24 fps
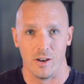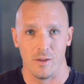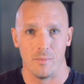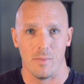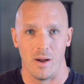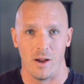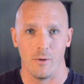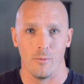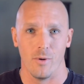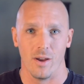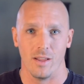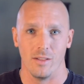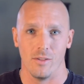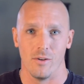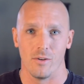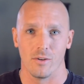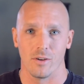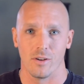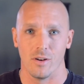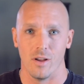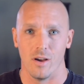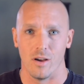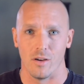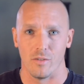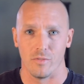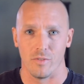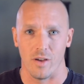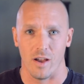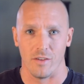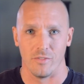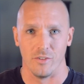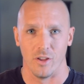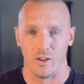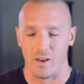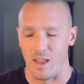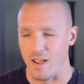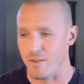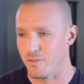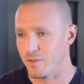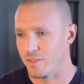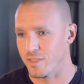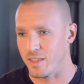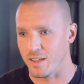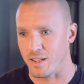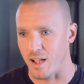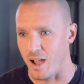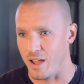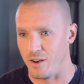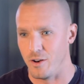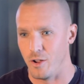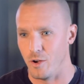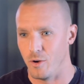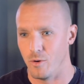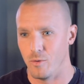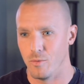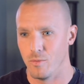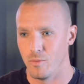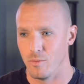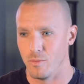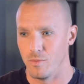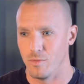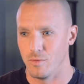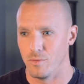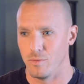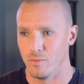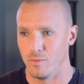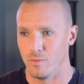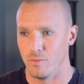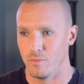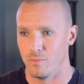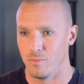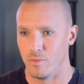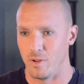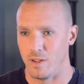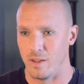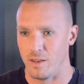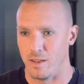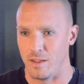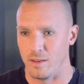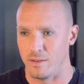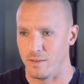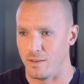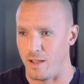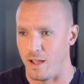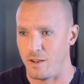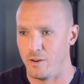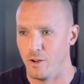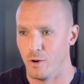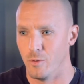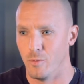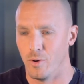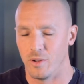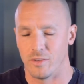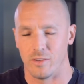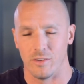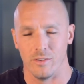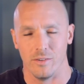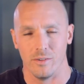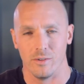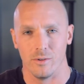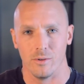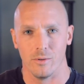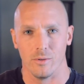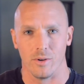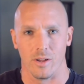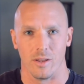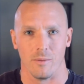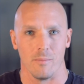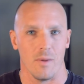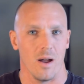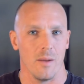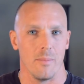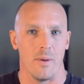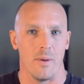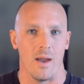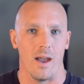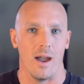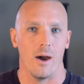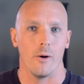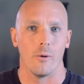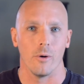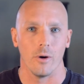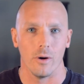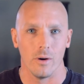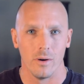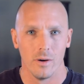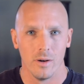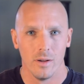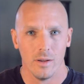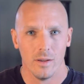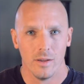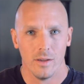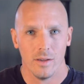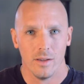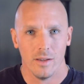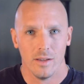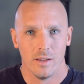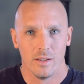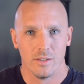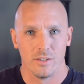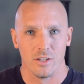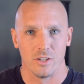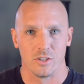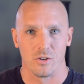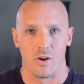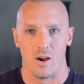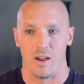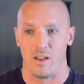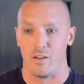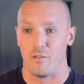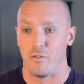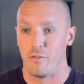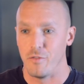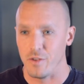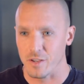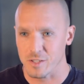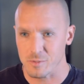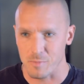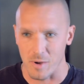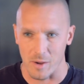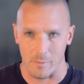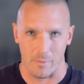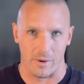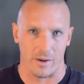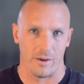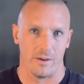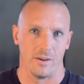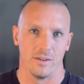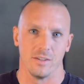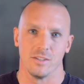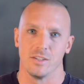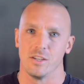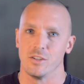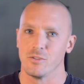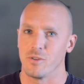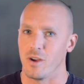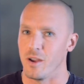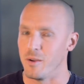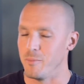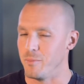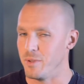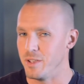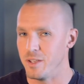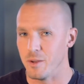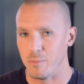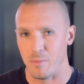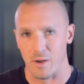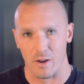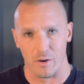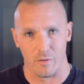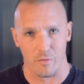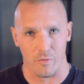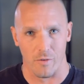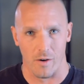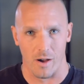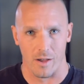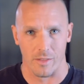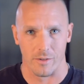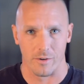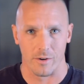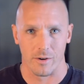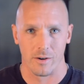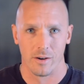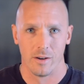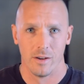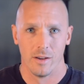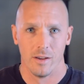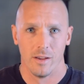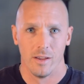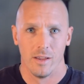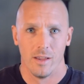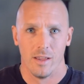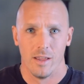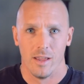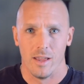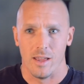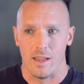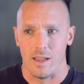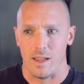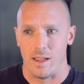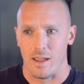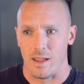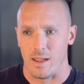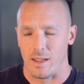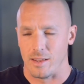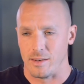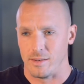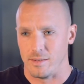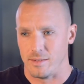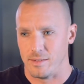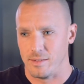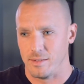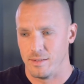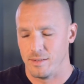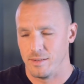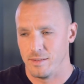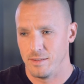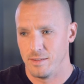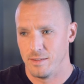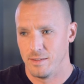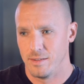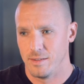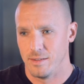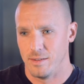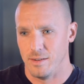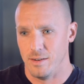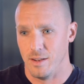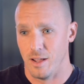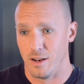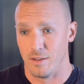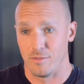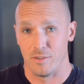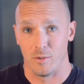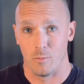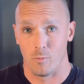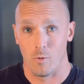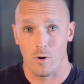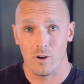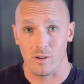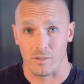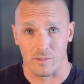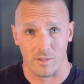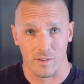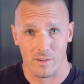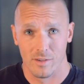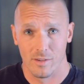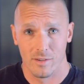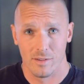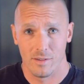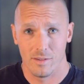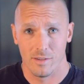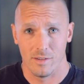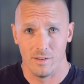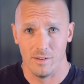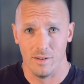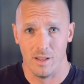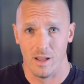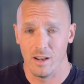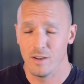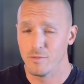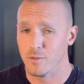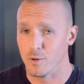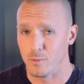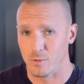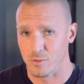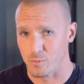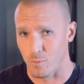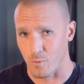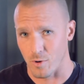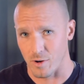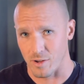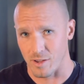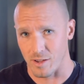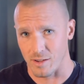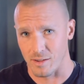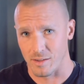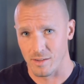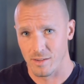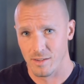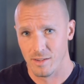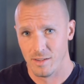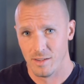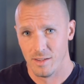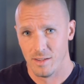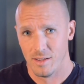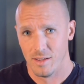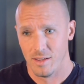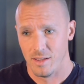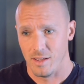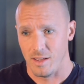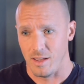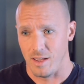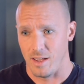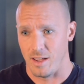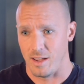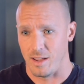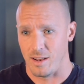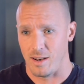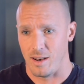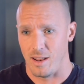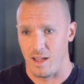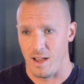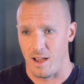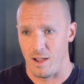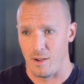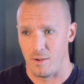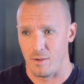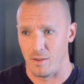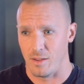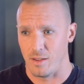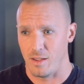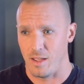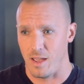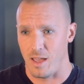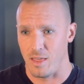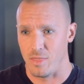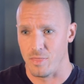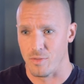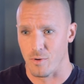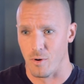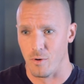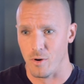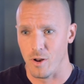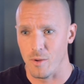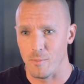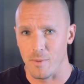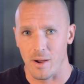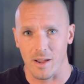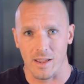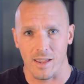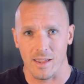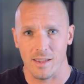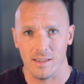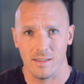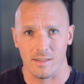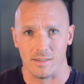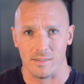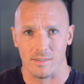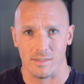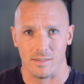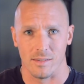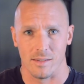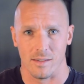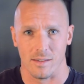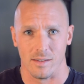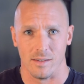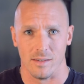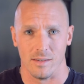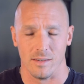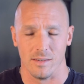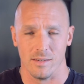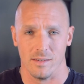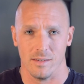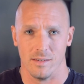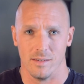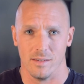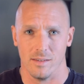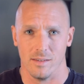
done it my way long enough. I've done everything I know. I know what to do in my power to try and fix my marriage, to try and be a better father, and none of it worked. None of it was working. And I had thrown up my hands and